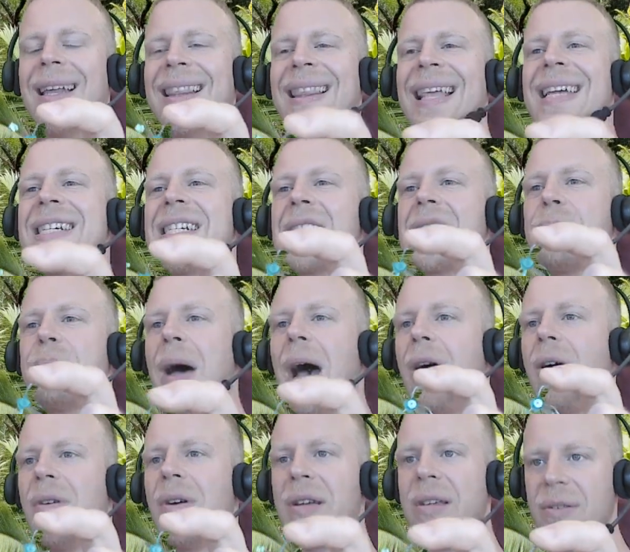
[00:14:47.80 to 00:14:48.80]
less
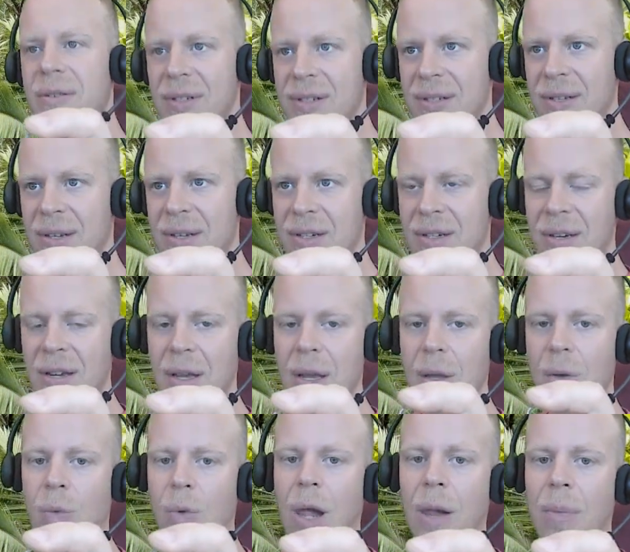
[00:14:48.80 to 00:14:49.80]
power usage
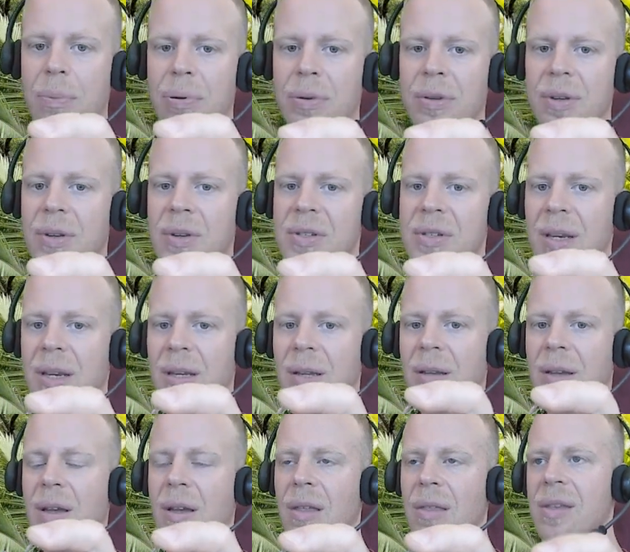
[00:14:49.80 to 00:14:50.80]
while
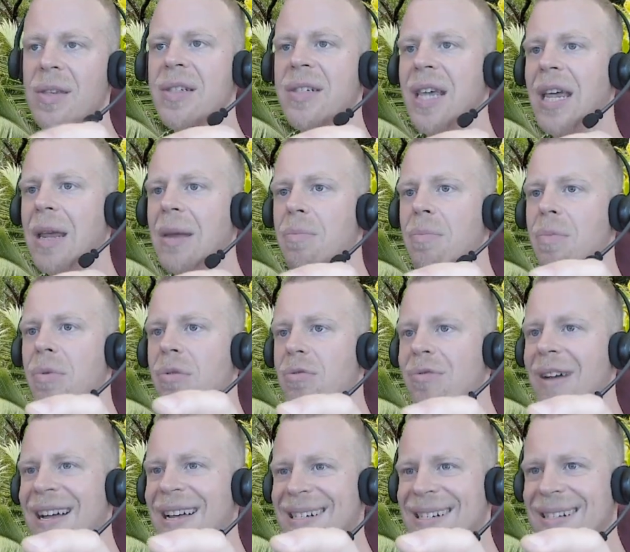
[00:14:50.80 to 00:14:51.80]
producing the same
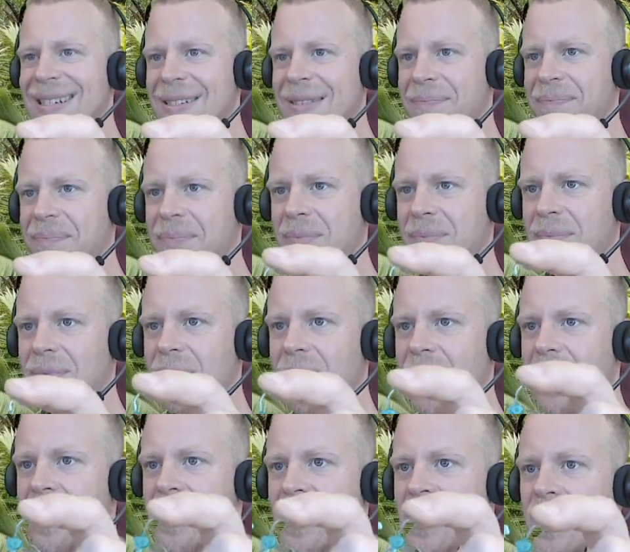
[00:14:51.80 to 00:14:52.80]
thrust.
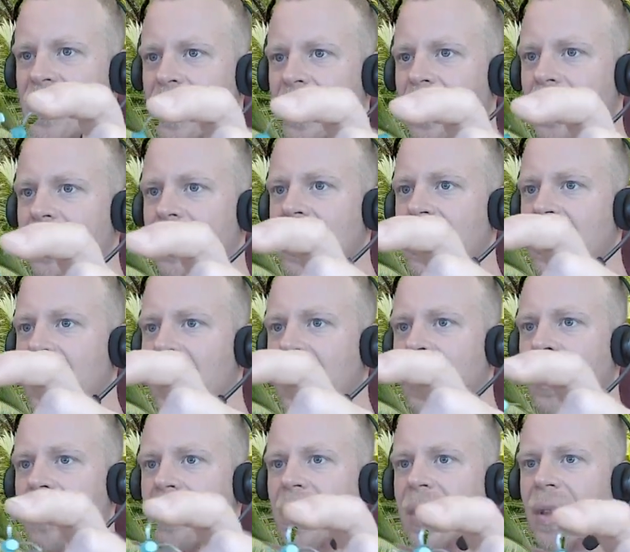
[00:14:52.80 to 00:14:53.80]
So
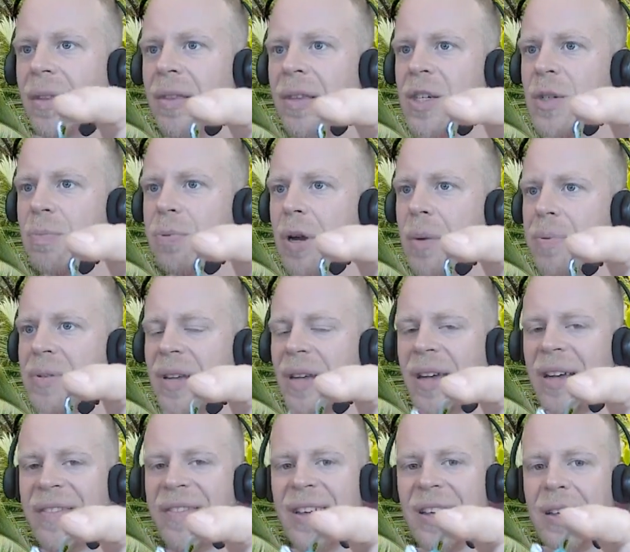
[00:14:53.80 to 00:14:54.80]
these props
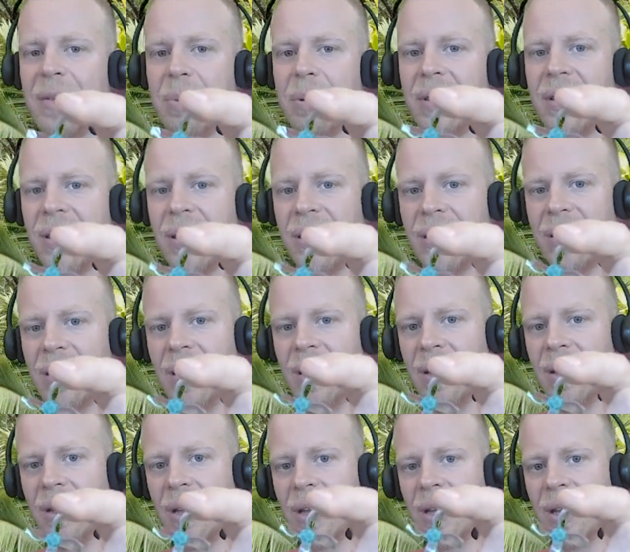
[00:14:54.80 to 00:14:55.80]
are available in
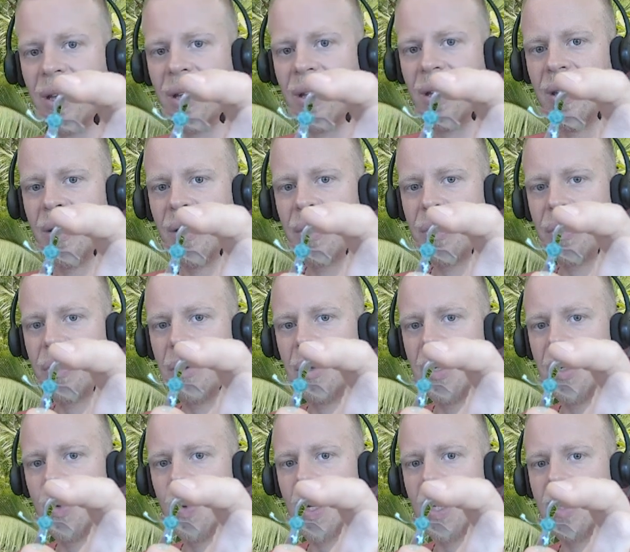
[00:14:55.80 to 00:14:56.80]

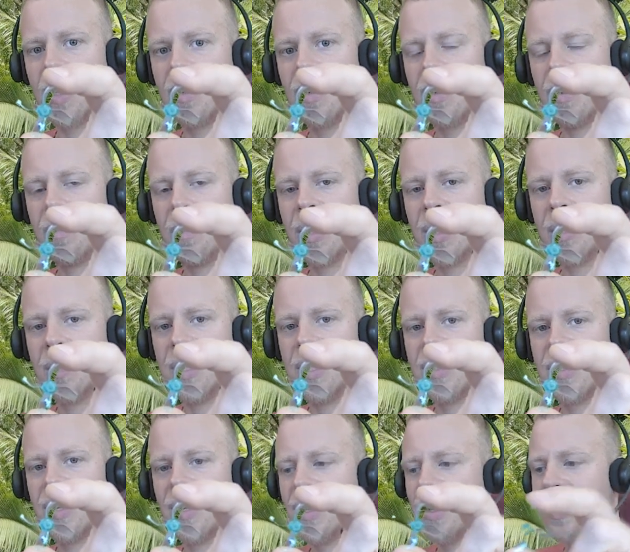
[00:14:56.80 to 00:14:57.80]
31
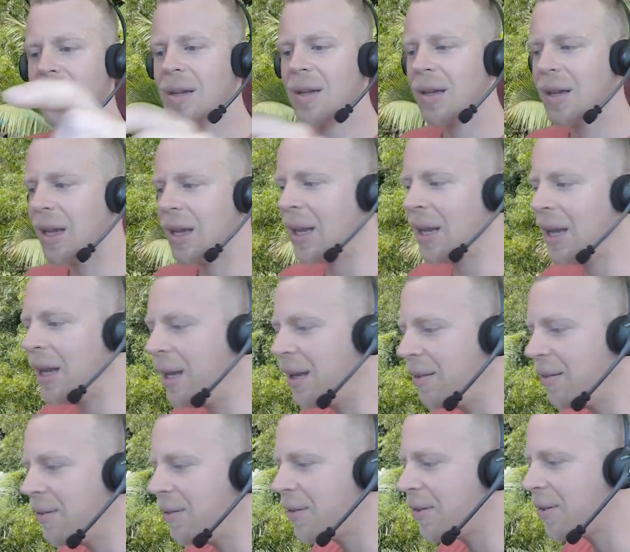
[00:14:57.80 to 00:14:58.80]
millimeter
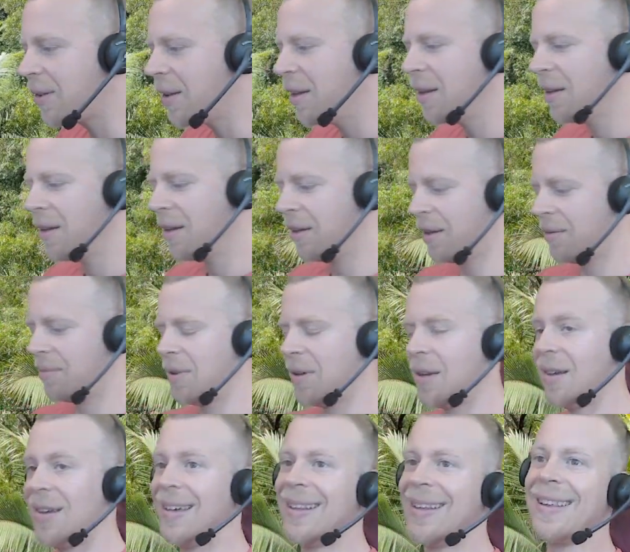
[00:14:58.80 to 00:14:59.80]
and a
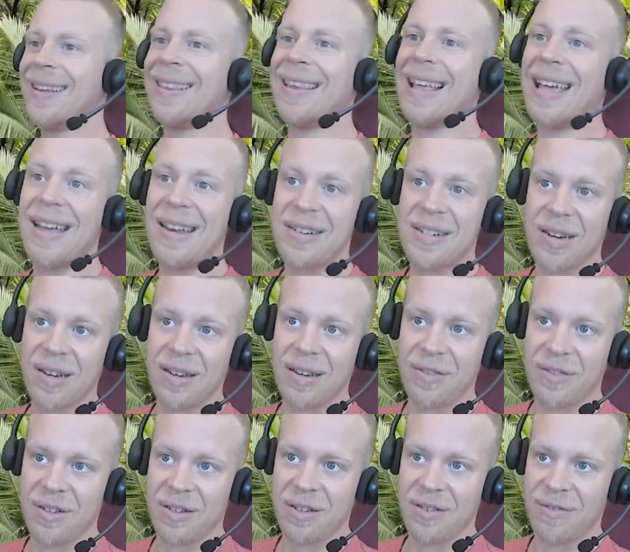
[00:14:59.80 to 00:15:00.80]
little larger
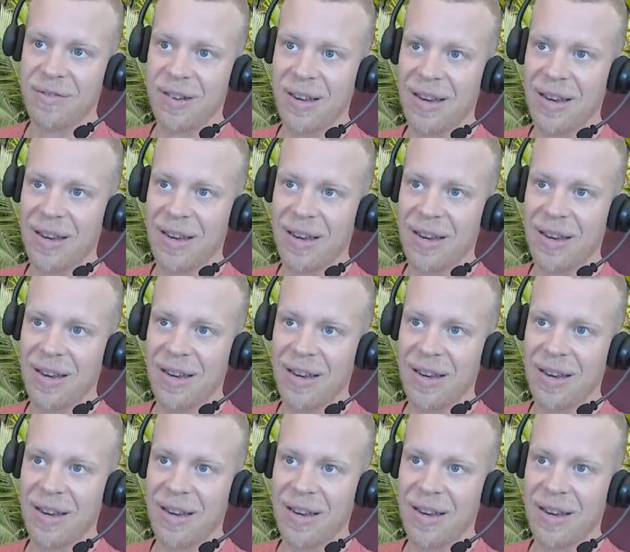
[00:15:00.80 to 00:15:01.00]
if you're